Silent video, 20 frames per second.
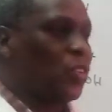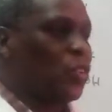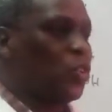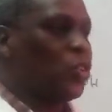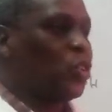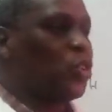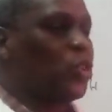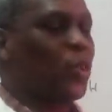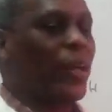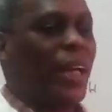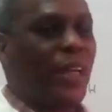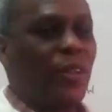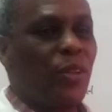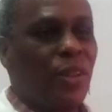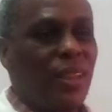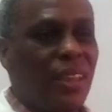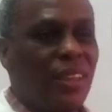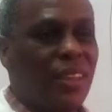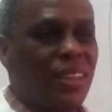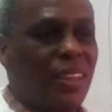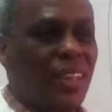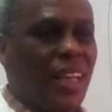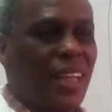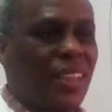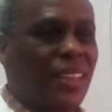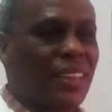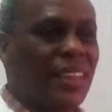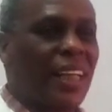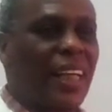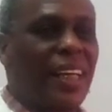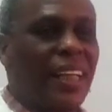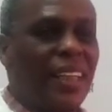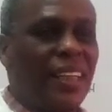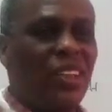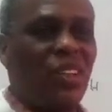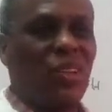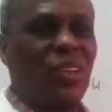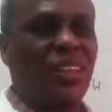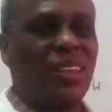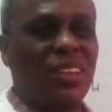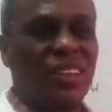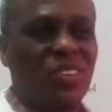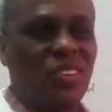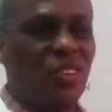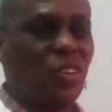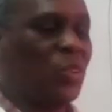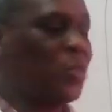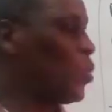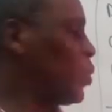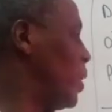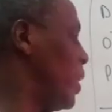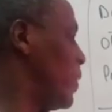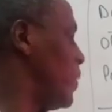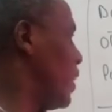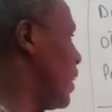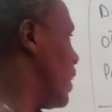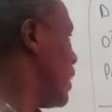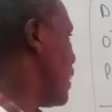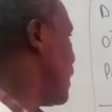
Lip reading: sugar units, saccharide units joined together,